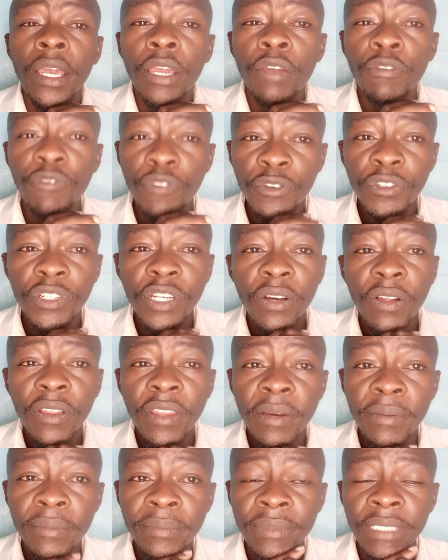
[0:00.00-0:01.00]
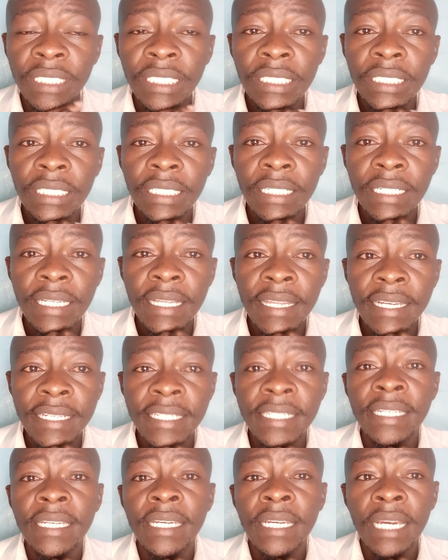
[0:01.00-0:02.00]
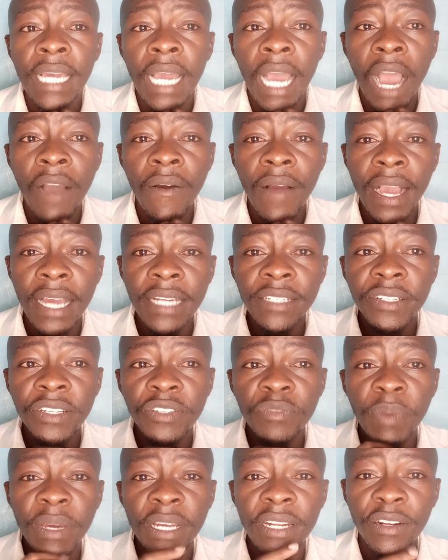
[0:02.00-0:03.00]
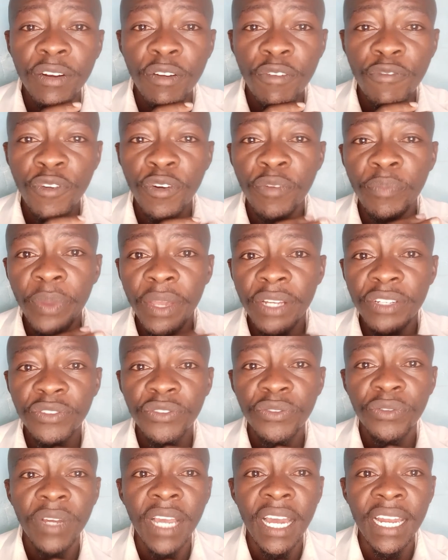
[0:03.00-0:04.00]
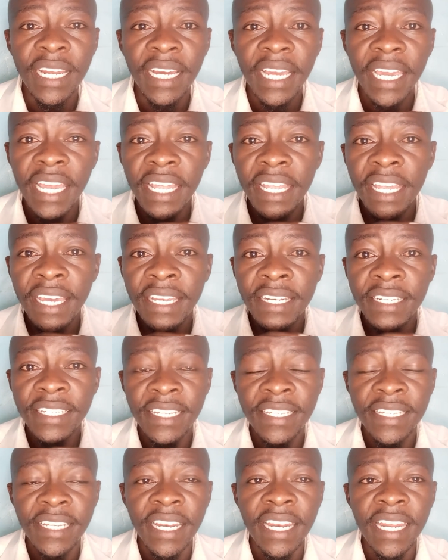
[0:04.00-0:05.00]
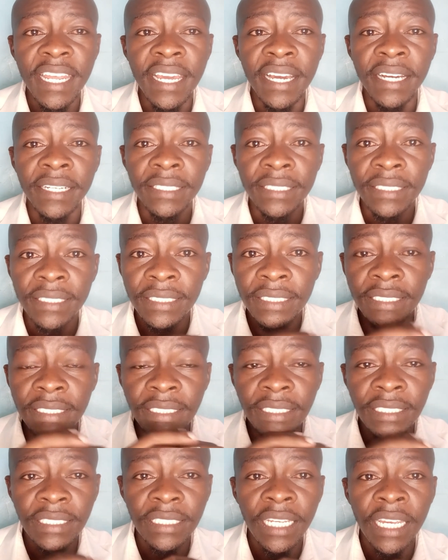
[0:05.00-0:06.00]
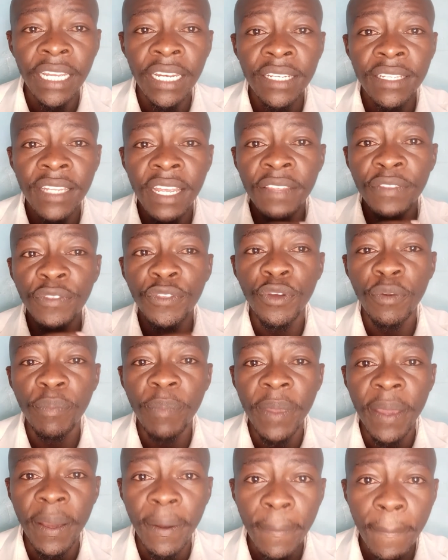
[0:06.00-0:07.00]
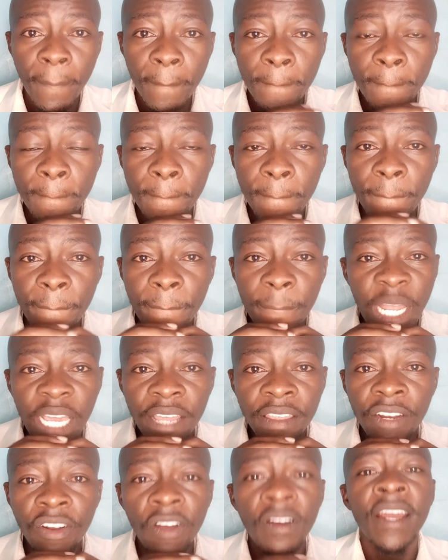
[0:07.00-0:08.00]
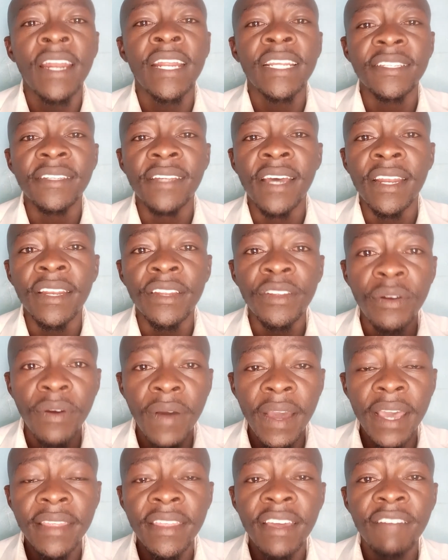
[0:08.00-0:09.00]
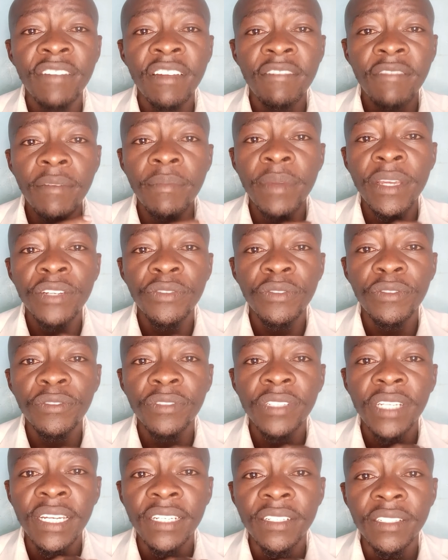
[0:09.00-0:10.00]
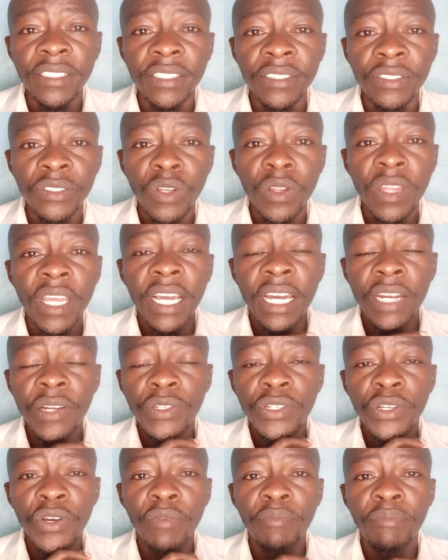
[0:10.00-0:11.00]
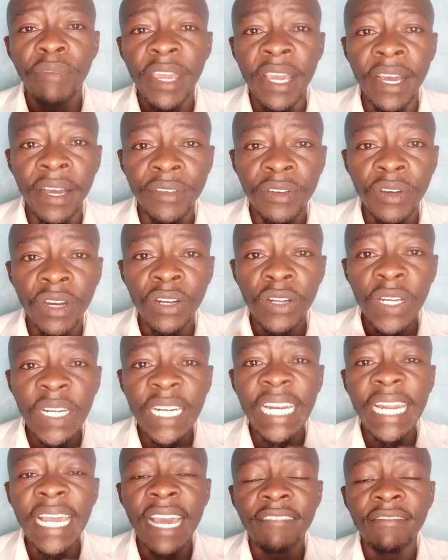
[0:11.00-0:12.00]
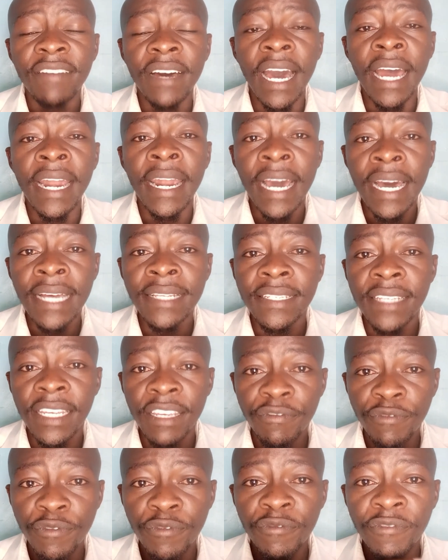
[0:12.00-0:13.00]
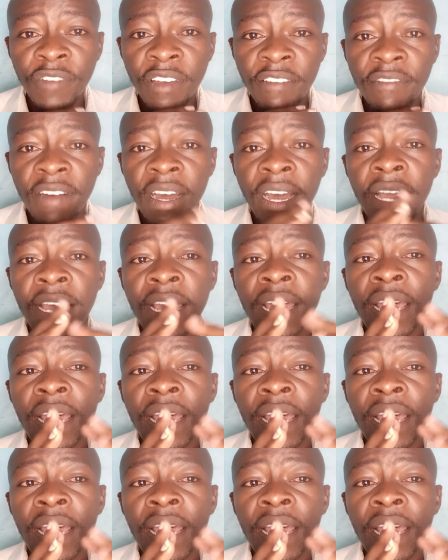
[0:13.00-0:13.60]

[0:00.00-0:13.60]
If you tell them that our country is better off compared to Uganda, Kenya, and Tanzania, and Ethiopia, they don't understand. You know why? They have never been to those countries, so they cannot compare. You can only have an answer if you've ever